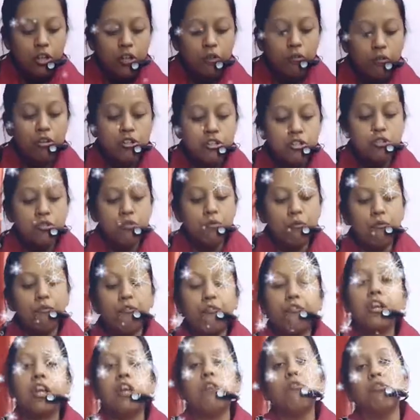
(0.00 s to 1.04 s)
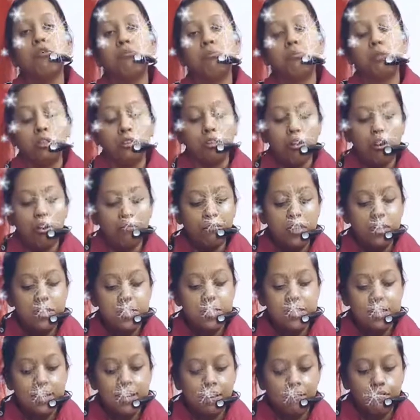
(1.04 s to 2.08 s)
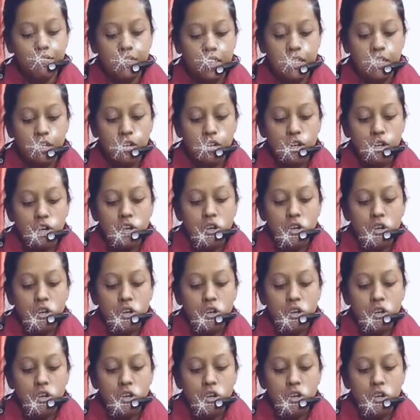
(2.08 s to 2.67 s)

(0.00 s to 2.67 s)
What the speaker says: He wants to free women of this slavery.